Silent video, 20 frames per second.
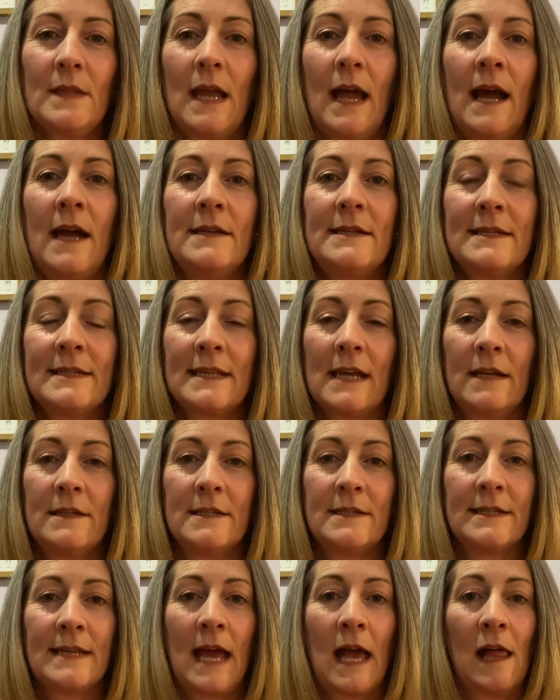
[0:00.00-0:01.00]
I
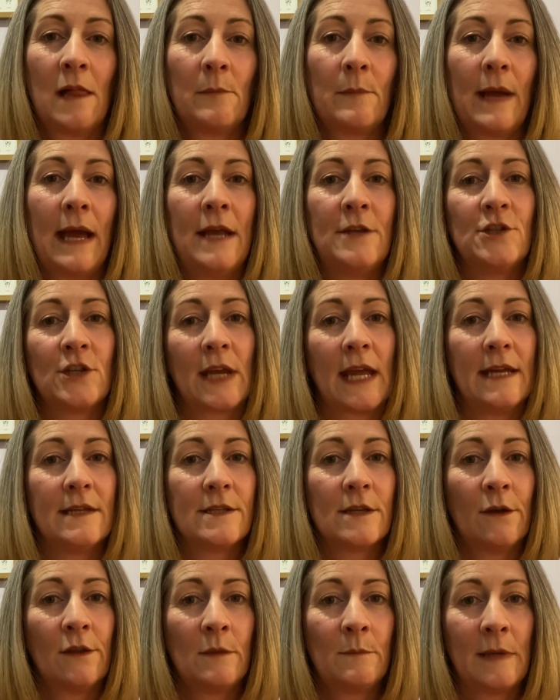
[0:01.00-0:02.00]
decided to help
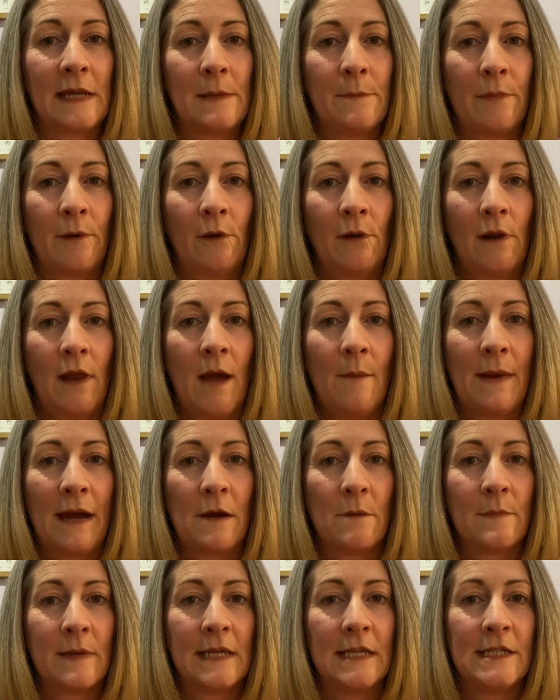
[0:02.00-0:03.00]
educate other people
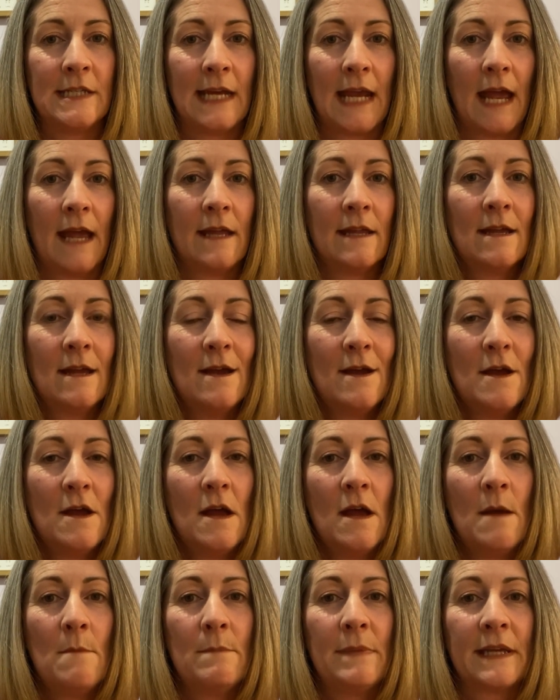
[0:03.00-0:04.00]
about PDA
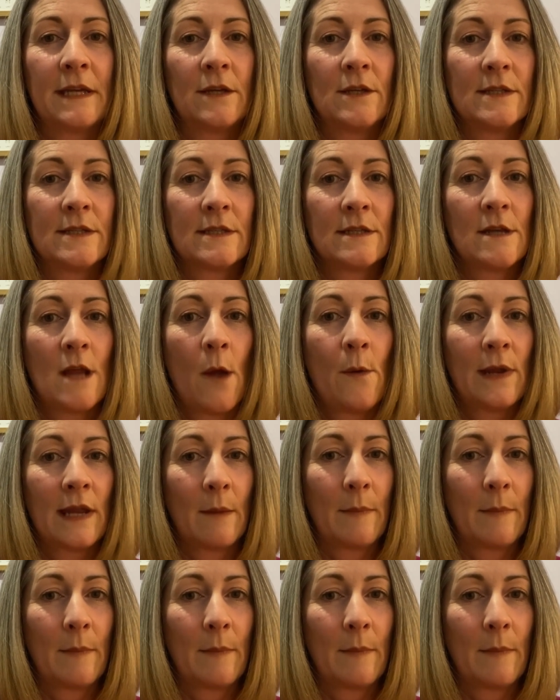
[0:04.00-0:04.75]
because knowing